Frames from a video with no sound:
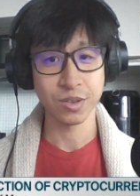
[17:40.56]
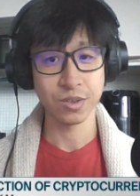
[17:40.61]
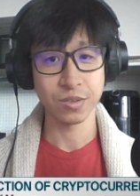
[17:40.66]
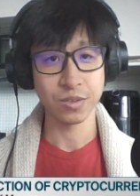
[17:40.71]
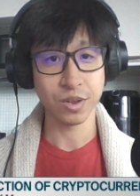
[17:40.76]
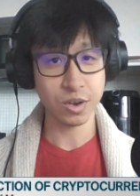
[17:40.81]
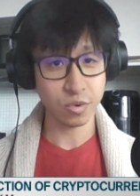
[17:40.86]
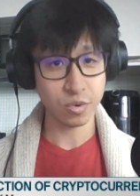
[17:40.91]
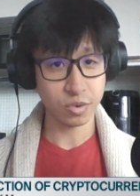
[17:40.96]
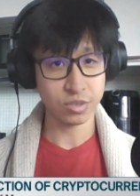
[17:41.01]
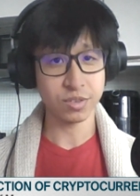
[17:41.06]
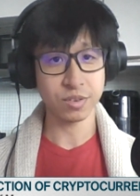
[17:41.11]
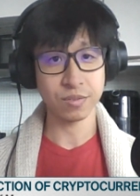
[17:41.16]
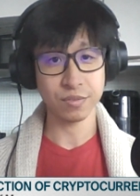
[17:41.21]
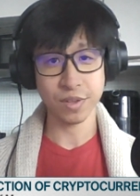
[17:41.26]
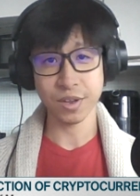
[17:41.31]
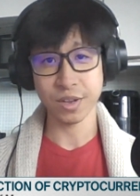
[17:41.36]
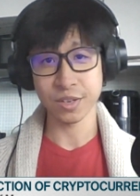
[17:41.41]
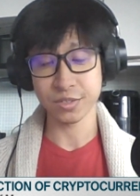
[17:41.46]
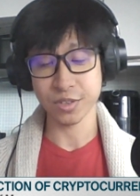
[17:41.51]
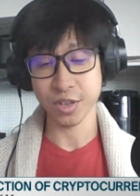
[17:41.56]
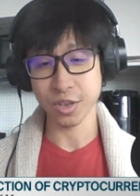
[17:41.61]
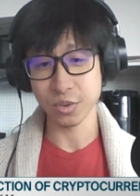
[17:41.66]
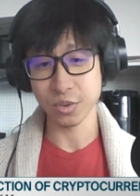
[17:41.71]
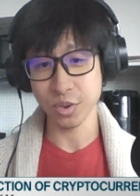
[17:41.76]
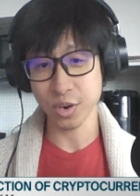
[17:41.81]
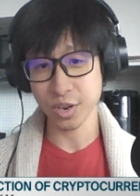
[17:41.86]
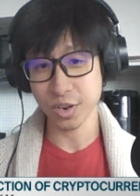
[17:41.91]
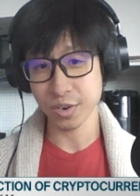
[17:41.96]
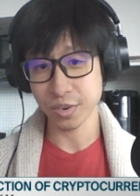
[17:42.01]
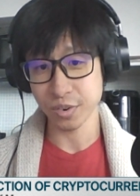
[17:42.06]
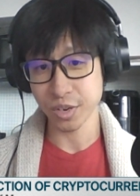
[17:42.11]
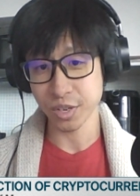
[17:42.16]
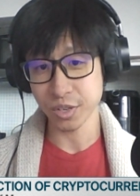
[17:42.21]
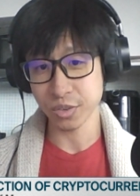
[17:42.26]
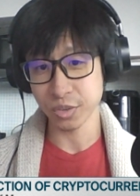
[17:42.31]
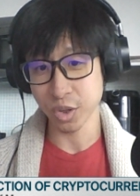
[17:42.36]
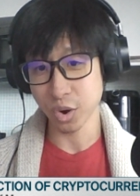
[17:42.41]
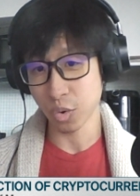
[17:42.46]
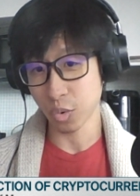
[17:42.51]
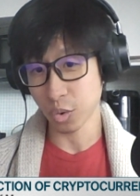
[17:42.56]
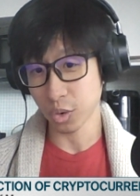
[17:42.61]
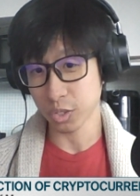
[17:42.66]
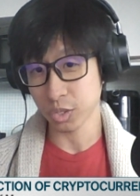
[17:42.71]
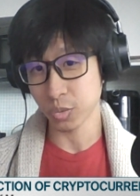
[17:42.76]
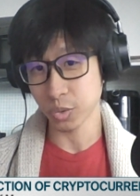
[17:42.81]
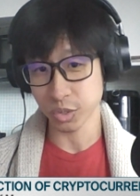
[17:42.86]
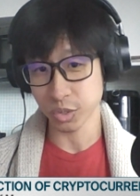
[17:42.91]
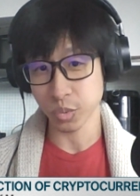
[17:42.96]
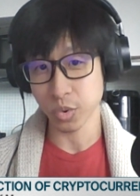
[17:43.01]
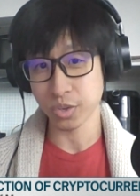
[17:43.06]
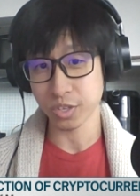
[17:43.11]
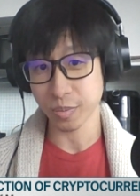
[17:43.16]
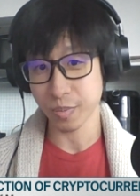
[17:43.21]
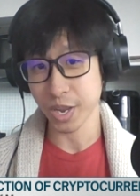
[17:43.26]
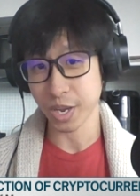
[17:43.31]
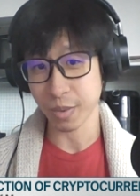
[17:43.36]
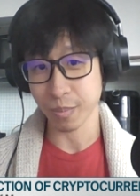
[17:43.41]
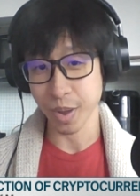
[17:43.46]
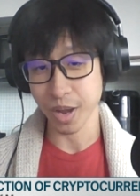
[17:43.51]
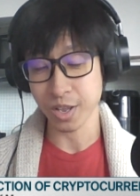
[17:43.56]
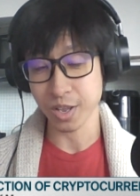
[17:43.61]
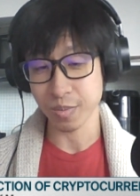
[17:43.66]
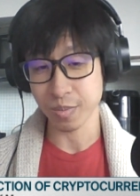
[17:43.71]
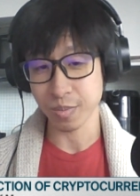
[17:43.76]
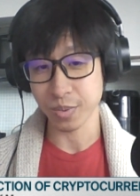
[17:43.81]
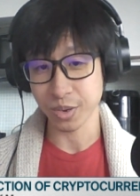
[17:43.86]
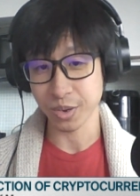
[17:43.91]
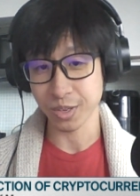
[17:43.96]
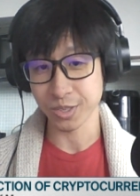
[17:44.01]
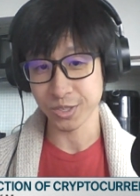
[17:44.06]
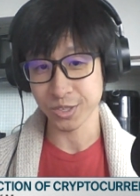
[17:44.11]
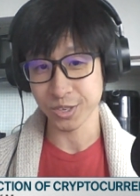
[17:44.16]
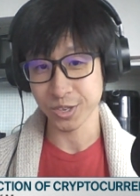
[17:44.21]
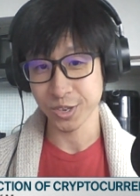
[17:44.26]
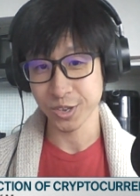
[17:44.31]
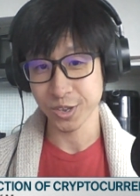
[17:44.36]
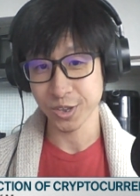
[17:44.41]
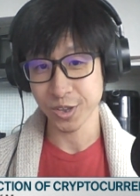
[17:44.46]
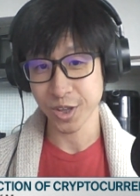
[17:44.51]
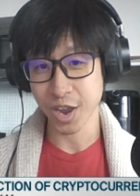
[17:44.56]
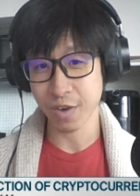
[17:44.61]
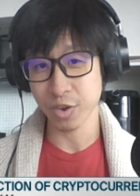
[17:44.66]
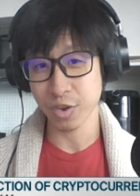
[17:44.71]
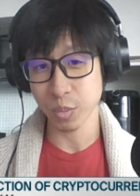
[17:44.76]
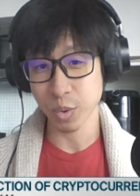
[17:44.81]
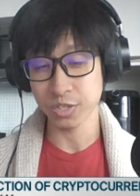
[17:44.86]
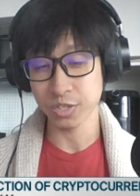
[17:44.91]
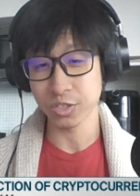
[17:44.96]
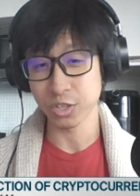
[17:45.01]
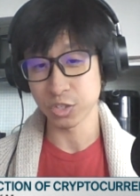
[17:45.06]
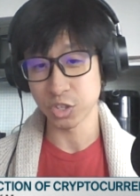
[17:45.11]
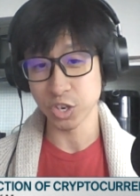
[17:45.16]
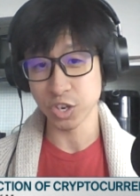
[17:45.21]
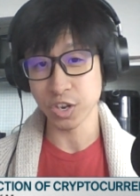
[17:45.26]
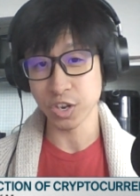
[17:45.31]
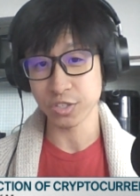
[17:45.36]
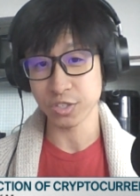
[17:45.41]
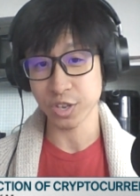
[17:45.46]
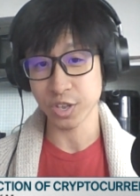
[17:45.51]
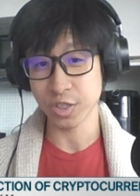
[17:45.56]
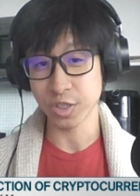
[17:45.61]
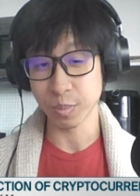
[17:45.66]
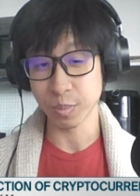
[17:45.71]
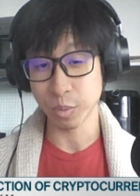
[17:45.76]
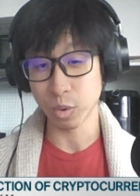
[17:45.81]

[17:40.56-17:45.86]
the interesting thing is that you didn't need to know what you were doing to make money because everyone's a genius in the